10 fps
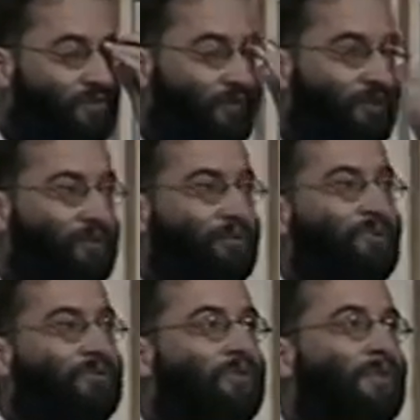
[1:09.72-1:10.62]
for the
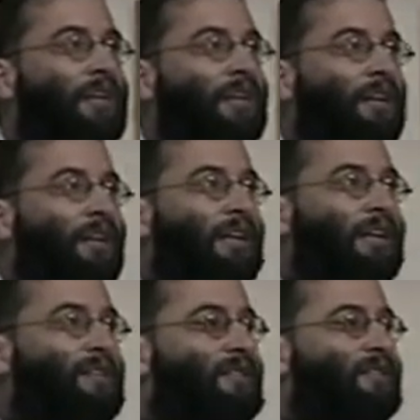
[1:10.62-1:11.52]
youth
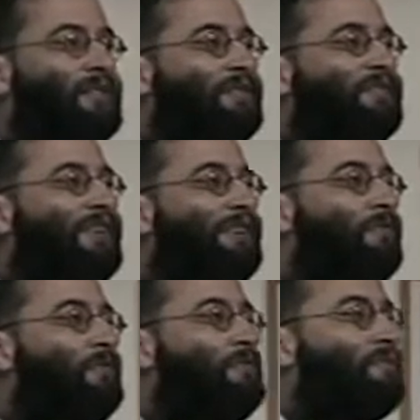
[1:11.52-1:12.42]
is the
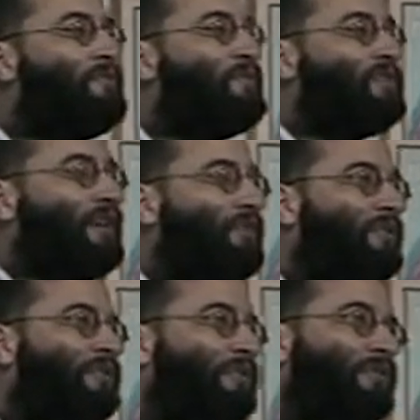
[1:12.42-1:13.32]
devil's, I call
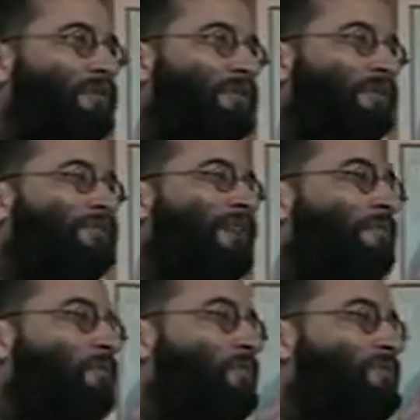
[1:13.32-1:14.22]
it the
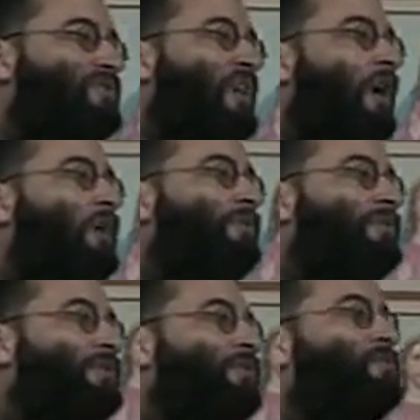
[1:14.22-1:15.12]
devil's
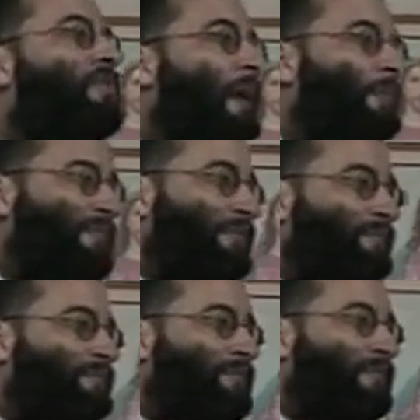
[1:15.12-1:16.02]
honey trap.
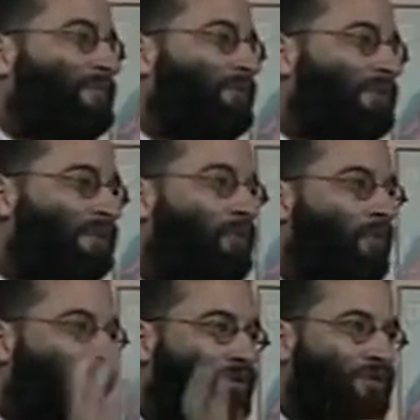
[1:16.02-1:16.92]
The devil
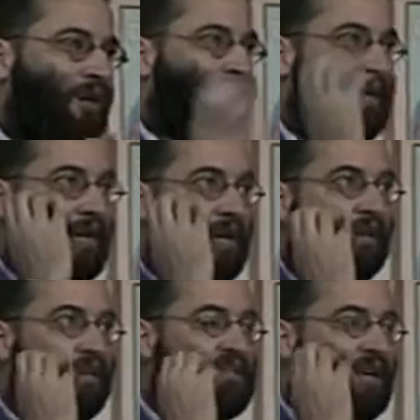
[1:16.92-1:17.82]
honey trap.
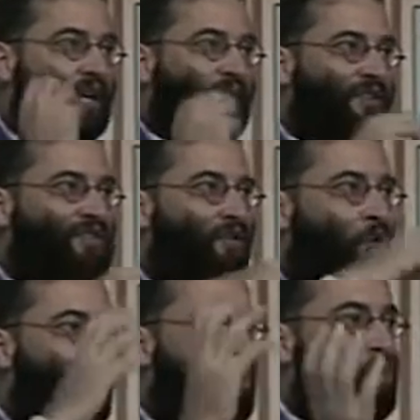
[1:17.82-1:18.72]
That is this
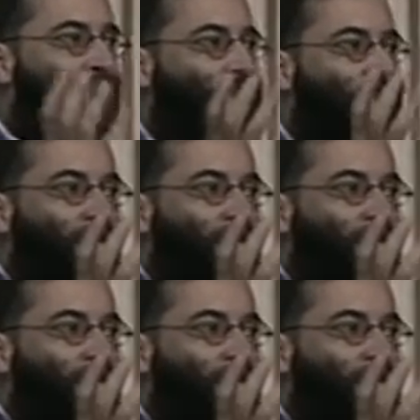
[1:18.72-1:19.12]
whole